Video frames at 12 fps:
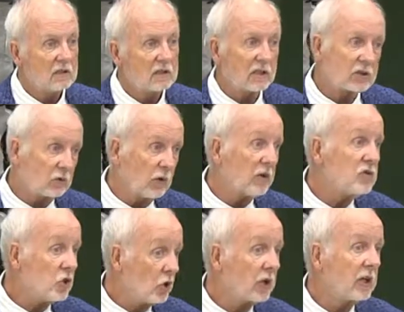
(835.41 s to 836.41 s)
That's
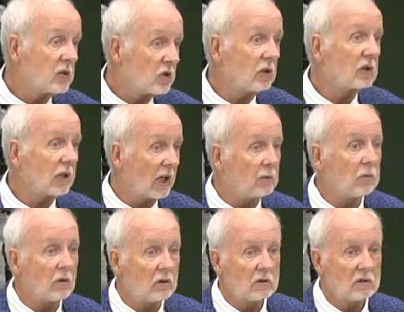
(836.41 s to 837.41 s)
around your kitchen
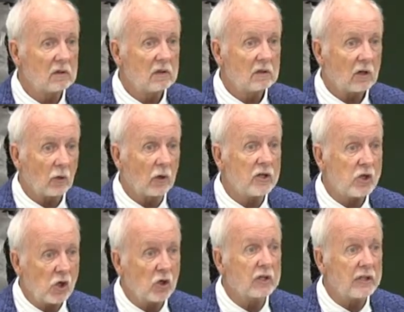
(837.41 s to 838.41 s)
table or in
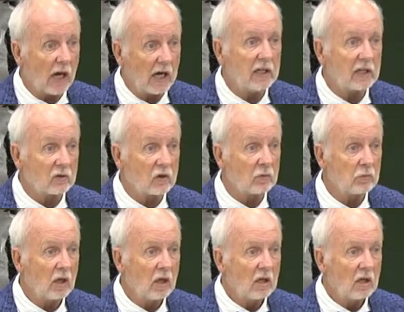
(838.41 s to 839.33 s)
your dining room.